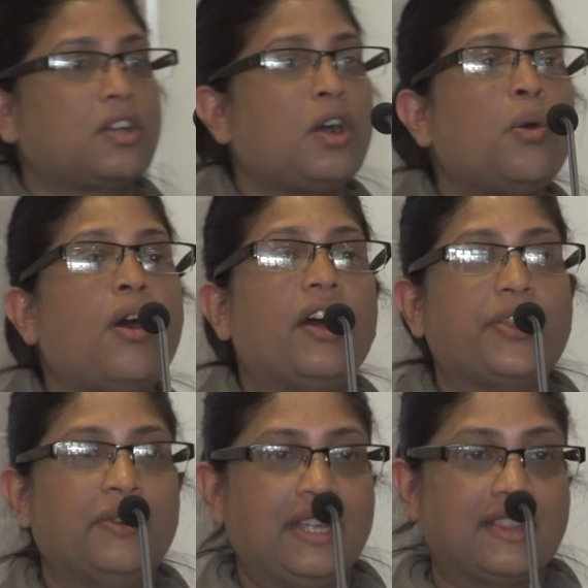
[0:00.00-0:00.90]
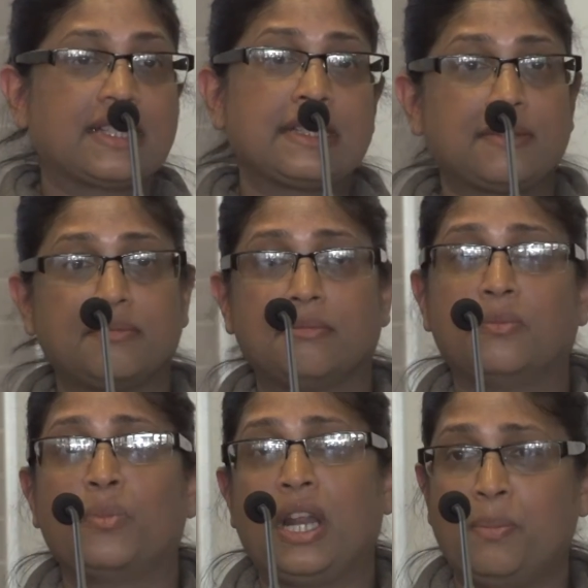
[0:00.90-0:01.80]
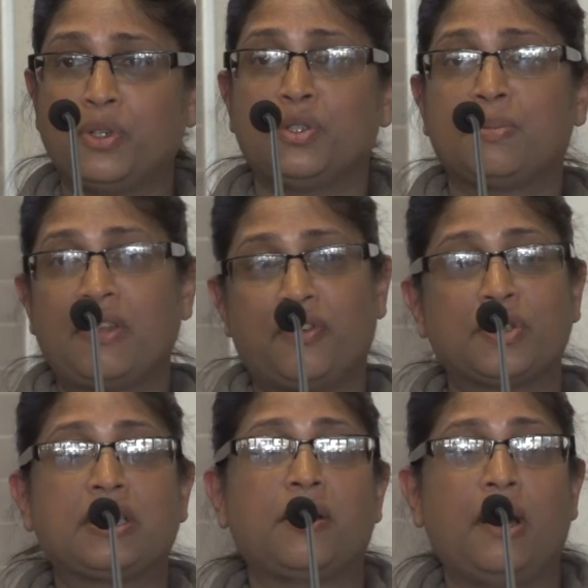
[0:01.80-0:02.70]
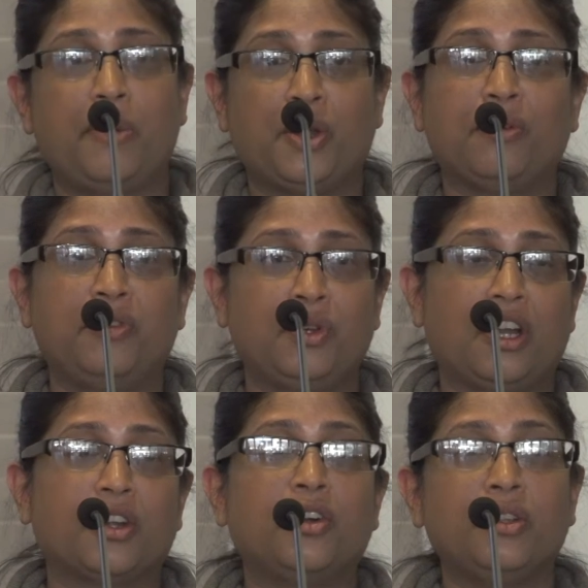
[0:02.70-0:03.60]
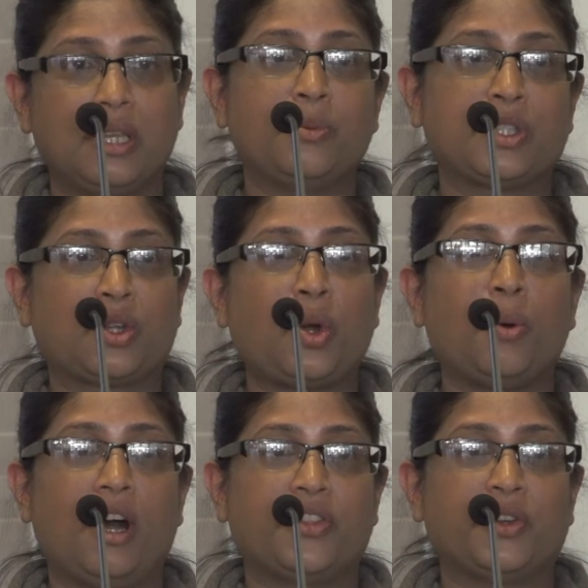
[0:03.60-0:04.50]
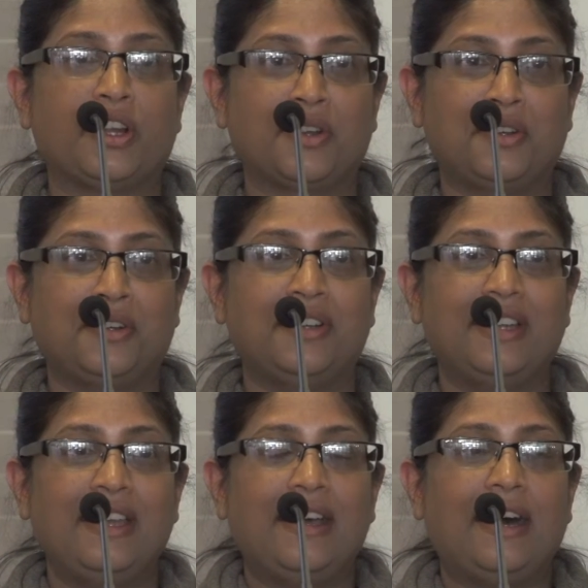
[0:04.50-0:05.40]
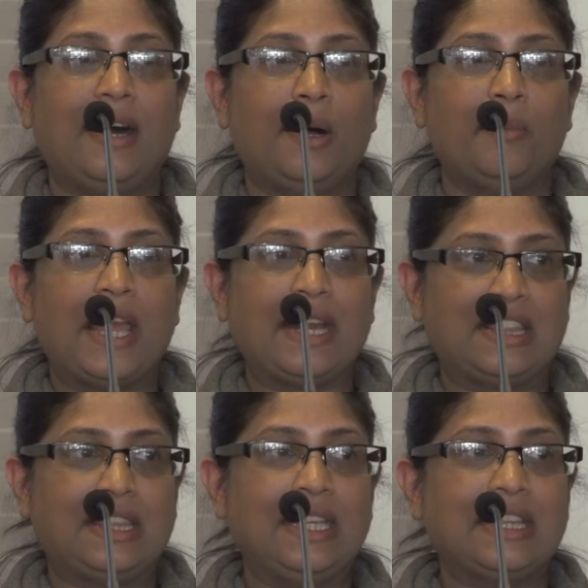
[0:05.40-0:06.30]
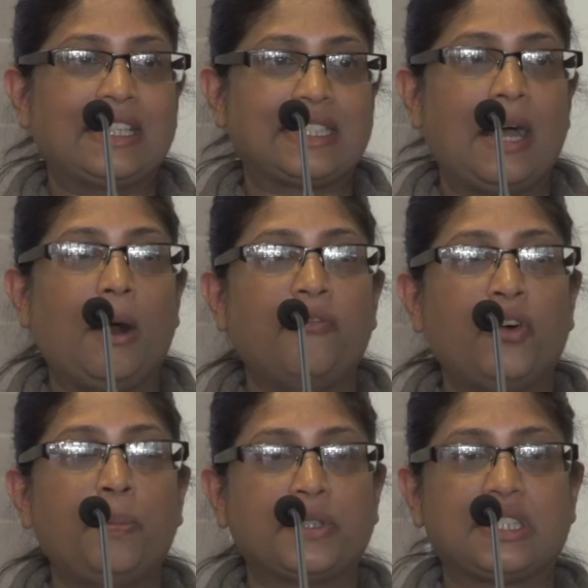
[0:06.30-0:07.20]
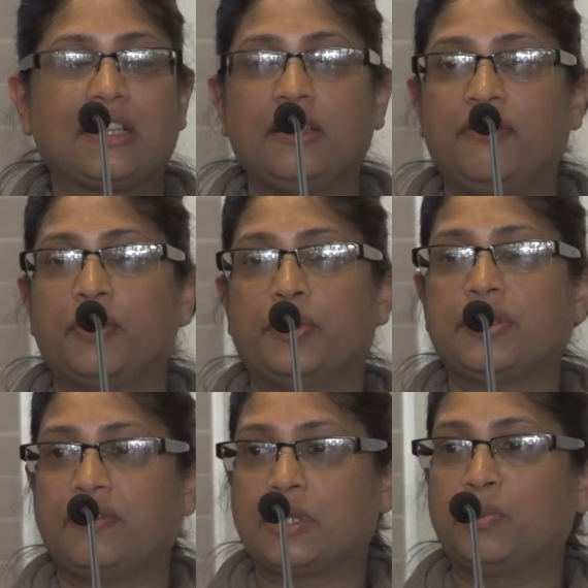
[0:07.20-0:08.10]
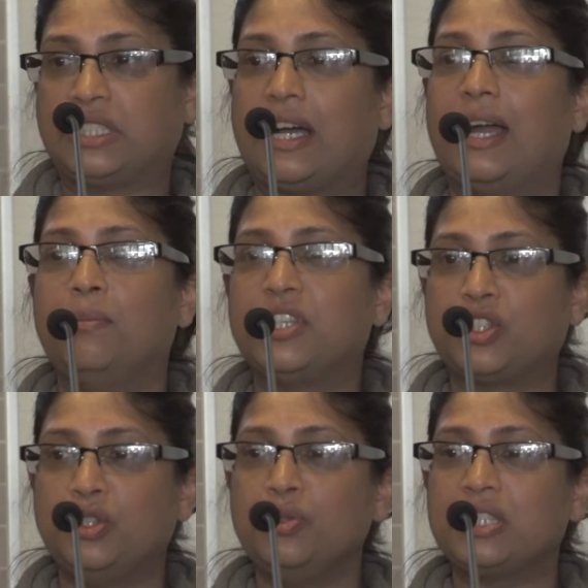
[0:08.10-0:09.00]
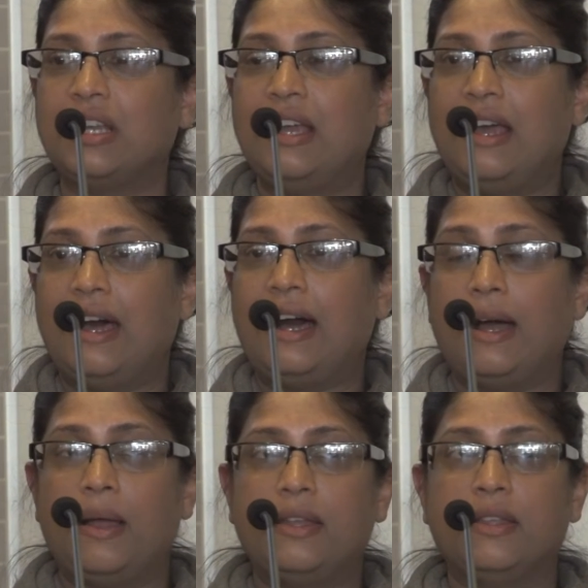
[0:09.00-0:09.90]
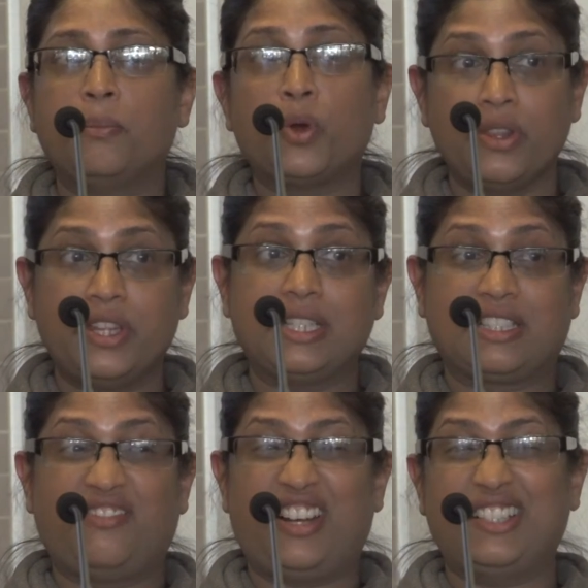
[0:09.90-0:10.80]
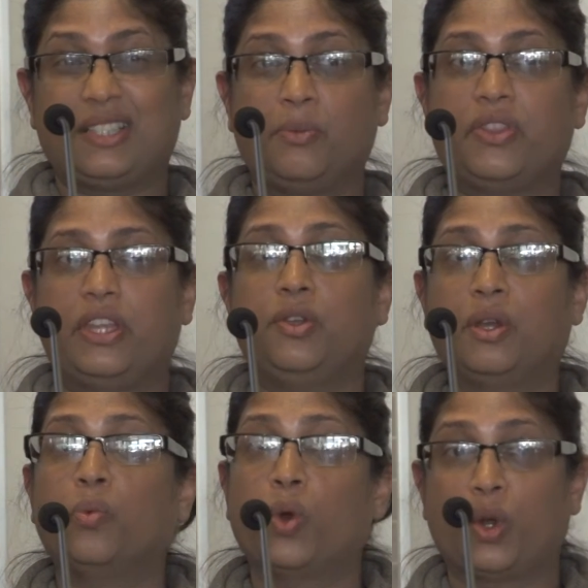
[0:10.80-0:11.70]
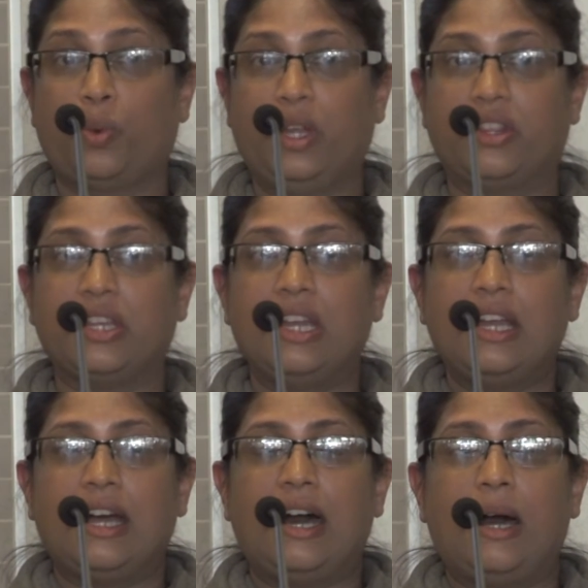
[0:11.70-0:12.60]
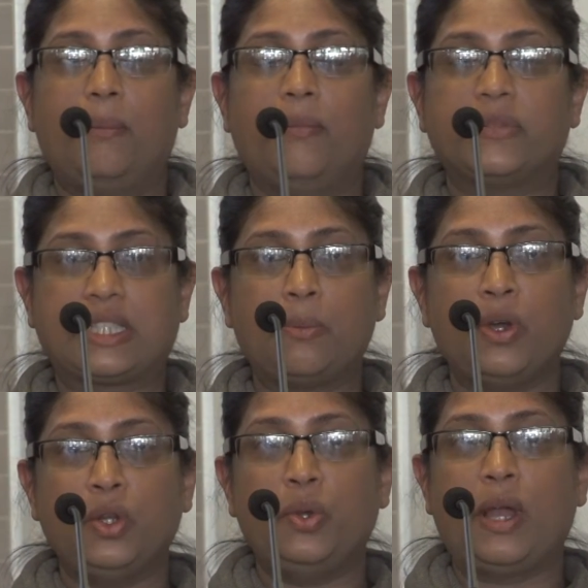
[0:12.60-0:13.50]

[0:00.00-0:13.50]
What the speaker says: Co-authoring. This is when I produced my first peer-reviewed article. It was a co-authored article. And I think that's helpful, particularly for those of us with time issues. The important thing is to find someone that you can work with. Someone